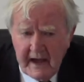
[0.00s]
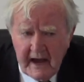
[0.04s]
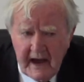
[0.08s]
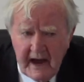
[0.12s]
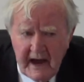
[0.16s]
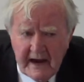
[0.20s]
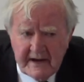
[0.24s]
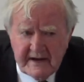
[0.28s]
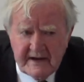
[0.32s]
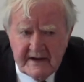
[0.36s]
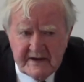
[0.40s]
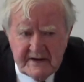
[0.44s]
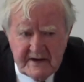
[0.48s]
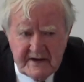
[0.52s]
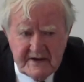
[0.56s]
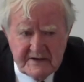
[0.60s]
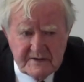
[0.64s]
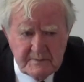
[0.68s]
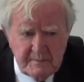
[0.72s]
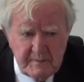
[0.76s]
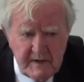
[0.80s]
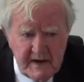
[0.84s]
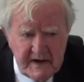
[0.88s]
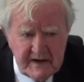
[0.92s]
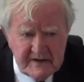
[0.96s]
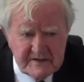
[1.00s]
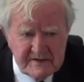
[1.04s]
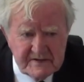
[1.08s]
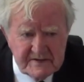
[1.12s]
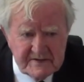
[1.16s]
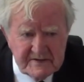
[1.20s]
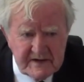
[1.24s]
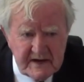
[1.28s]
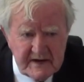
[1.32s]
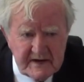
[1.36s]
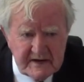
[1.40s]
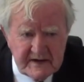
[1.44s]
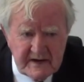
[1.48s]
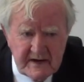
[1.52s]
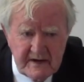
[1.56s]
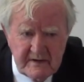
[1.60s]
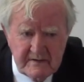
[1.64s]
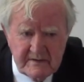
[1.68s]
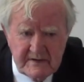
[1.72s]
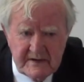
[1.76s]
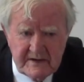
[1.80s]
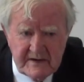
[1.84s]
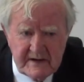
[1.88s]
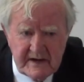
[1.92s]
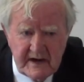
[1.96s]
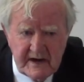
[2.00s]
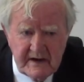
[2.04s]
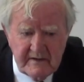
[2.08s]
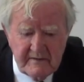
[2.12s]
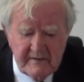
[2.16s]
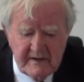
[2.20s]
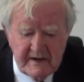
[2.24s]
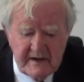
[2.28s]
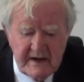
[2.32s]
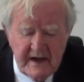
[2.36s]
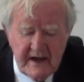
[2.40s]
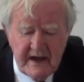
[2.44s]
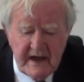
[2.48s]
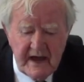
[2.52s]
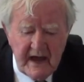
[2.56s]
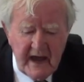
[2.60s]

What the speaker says: any of these places in County Kerry,